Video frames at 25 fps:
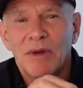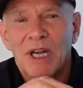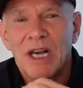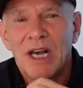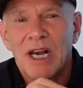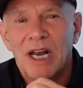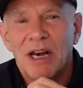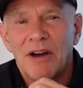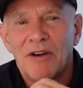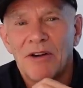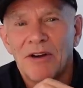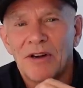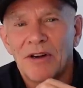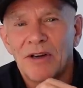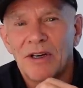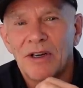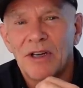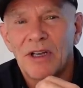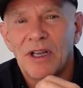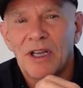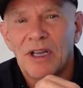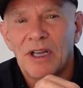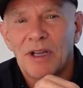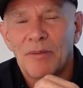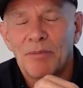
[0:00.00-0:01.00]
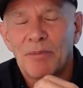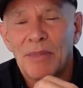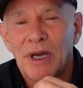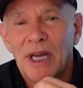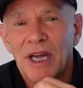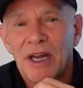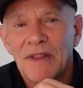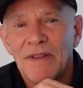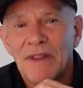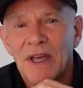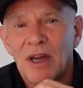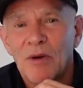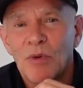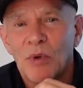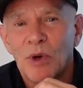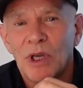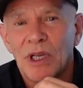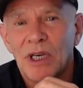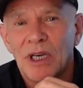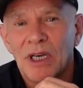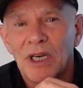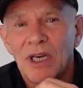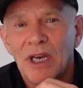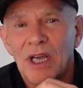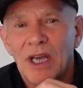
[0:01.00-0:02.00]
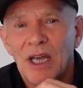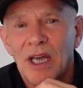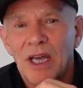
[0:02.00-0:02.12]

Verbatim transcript: McLaren uh, behind that win.